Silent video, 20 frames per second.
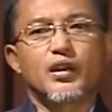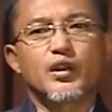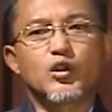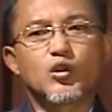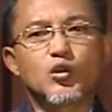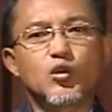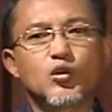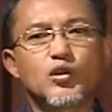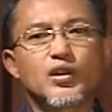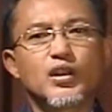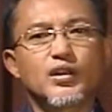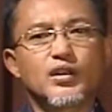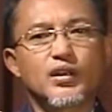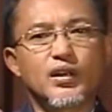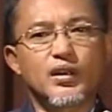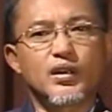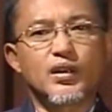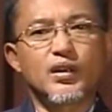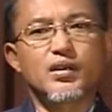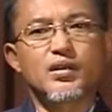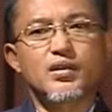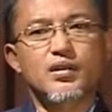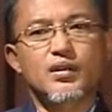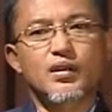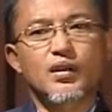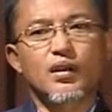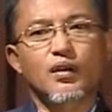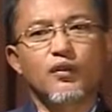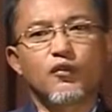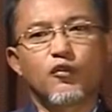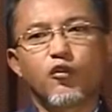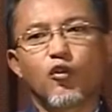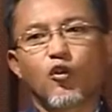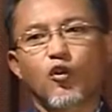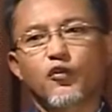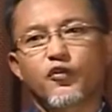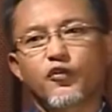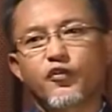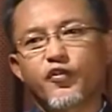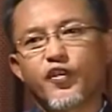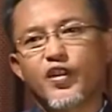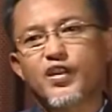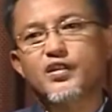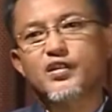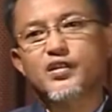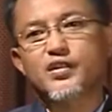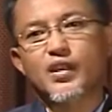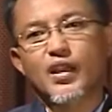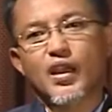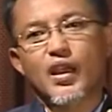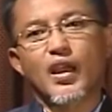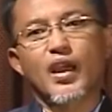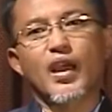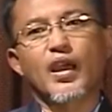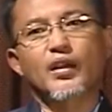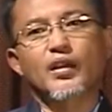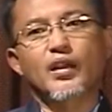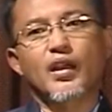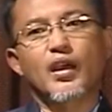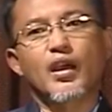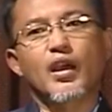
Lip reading: to the treaties for fixed and